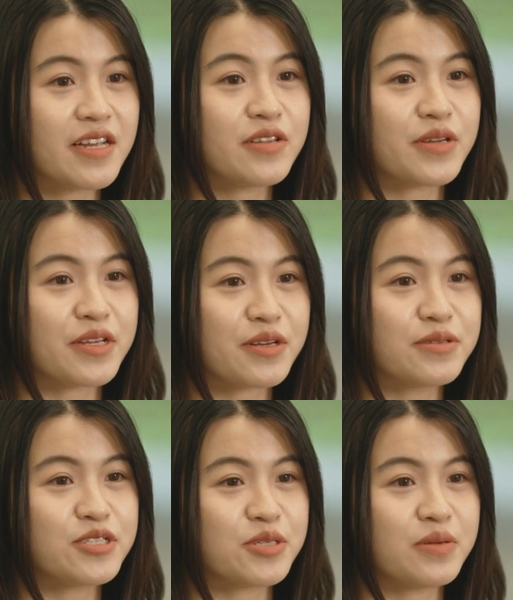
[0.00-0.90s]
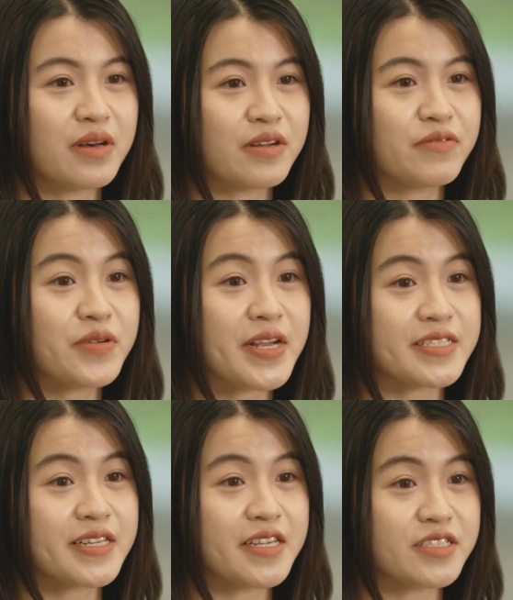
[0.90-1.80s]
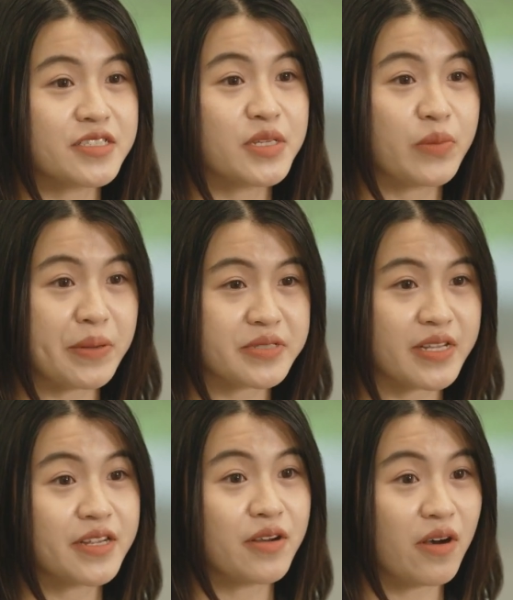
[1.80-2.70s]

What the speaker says: that you can go to a real estate agency website in